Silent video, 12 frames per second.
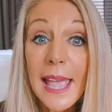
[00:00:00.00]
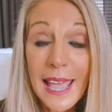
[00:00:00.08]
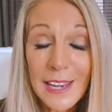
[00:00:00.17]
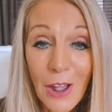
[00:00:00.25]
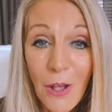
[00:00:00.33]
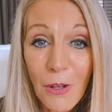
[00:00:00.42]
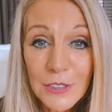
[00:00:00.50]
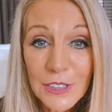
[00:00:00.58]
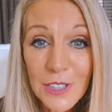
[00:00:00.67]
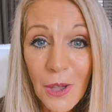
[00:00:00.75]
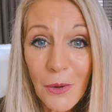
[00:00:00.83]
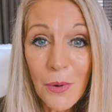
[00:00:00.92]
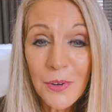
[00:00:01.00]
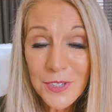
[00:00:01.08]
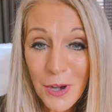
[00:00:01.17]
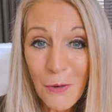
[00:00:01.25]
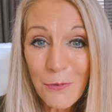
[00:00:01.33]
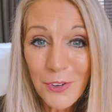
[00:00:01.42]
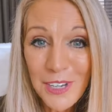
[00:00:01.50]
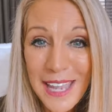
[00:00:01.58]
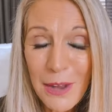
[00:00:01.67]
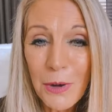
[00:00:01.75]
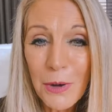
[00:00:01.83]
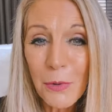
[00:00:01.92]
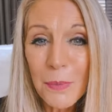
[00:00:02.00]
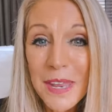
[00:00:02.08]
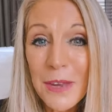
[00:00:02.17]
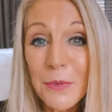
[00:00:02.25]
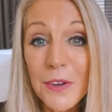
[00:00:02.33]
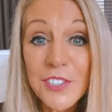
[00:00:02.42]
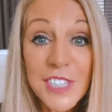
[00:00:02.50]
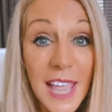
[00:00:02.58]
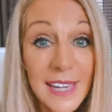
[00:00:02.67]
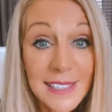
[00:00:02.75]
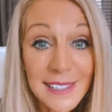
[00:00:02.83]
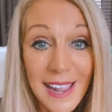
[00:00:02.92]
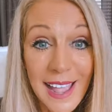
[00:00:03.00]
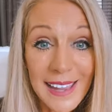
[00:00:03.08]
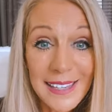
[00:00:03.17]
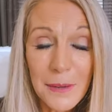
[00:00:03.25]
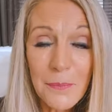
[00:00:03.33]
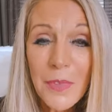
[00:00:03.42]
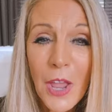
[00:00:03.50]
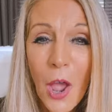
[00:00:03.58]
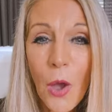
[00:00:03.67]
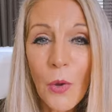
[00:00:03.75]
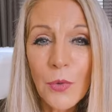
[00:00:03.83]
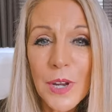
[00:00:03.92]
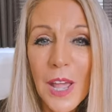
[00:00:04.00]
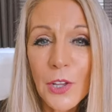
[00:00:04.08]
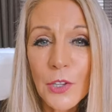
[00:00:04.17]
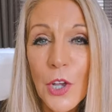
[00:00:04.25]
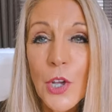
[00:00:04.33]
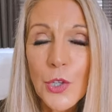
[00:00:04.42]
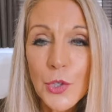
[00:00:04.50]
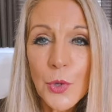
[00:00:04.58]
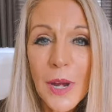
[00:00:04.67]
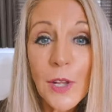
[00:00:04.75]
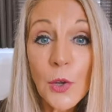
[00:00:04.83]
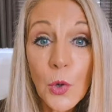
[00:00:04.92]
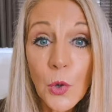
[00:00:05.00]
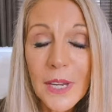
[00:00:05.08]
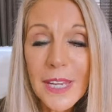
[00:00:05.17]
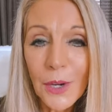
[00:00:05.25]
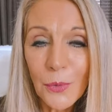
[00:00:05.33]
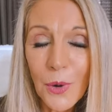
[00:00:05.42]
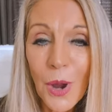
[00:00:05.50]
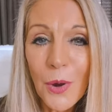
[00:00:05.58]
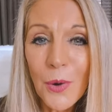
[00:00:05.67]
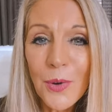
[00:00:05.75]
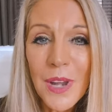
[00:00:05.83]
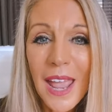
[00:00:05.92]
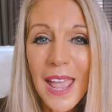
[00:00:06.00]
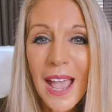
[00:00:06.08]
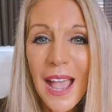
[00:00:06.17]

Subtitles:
And also, don't forget, we will be in Riverside tonight on Trail Creek Road